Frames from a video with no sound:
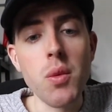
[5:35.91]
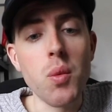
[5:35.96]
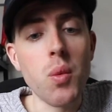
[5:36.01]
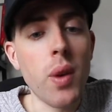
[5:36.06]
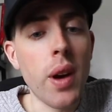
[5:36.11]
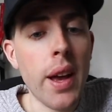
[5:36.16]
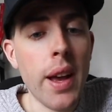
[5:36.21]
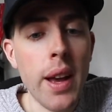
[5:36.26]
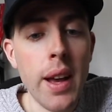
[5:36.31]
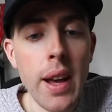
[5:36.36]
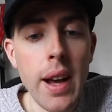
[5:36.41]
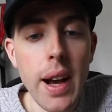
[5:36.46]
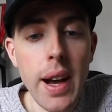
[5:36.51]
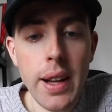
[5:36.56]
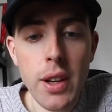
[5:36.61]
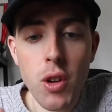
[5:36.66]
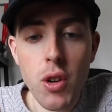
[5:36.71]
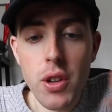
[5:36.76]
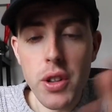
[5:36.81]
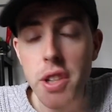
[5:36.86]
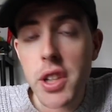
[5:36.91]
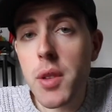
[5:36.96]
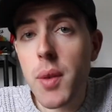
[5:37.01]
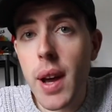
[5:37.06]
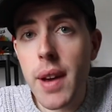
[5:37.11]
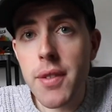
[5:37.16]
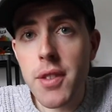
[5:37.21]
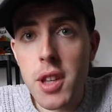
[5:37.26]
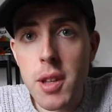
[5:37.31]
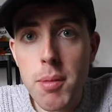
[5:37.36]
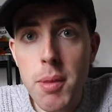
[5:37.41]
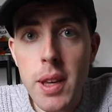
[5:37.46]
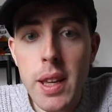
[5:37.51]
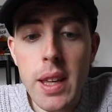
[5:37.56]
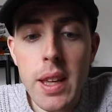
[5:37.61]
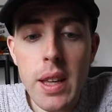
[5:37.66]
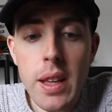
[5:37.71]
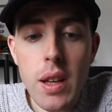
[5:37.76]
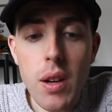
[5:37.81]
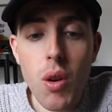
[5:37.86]
where I got a new
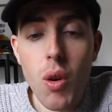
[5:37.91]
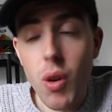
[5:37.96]
FTP,